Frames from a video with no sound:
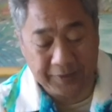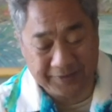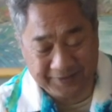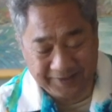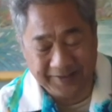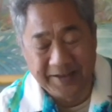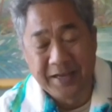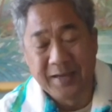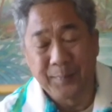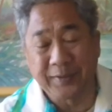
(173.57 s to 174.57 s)

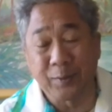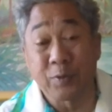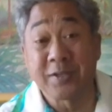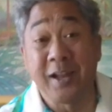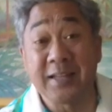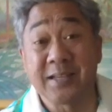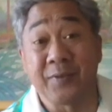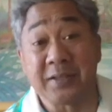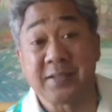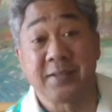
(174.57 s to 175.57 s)
but there was lots of
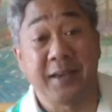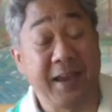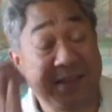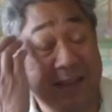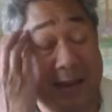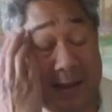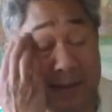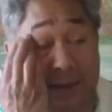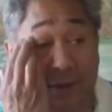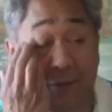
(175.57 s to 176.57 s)
us, and
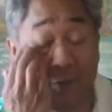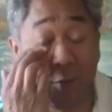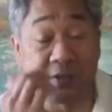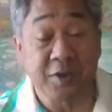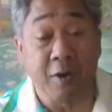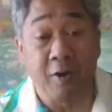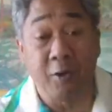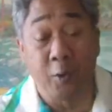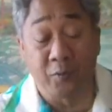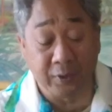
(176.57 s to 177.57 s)
they they flew us
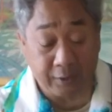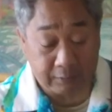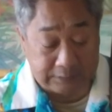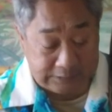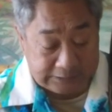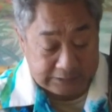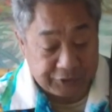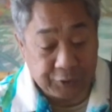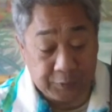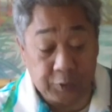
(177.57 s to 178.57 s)
all over there
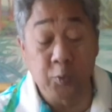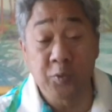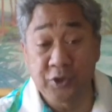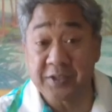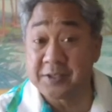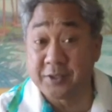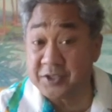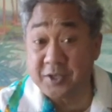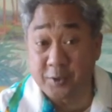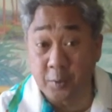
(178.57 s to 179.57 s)
to do just
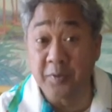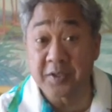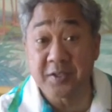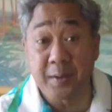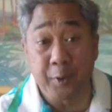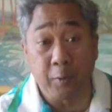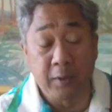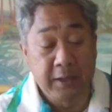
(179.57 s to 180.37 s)
just to do this demo.